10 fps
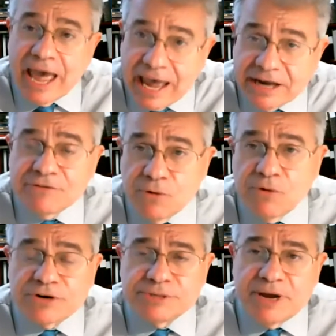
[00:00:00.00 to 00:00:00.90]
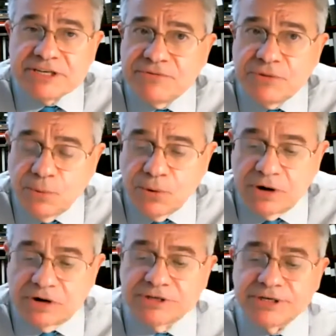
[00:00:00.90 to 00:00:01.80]
And of course, much of the
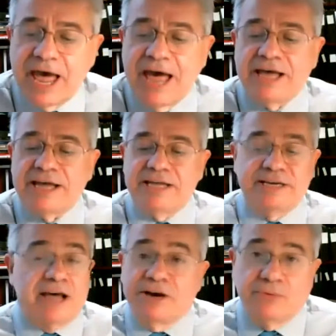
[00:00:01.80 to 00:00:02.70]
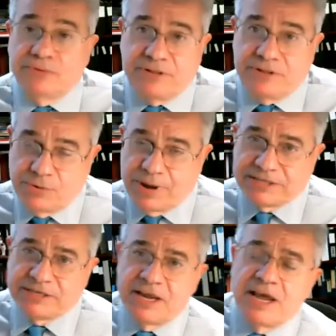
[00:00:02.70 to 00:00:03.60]
world, not only the
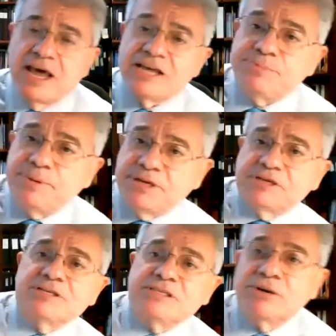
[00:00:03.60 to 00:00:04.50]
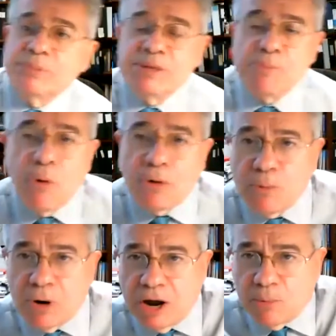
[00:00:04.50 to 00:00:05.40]
US, has been considerably more
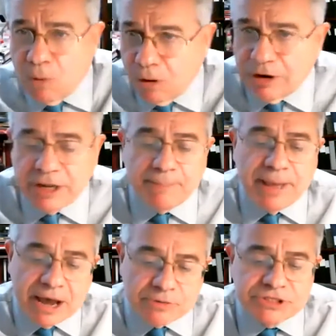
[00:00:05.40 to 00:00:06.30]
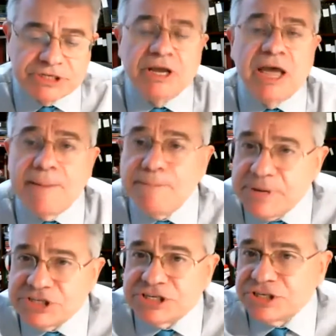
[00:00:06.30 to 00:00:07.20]
uh, worried about
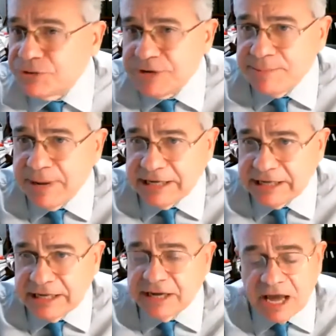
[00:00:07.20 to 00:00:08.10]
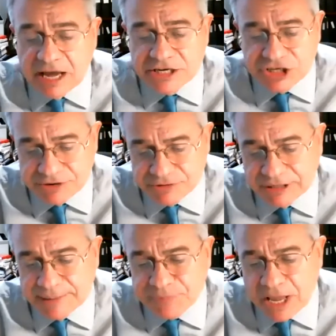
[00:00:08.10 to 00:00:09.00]
ambitious treaty making uh, generally.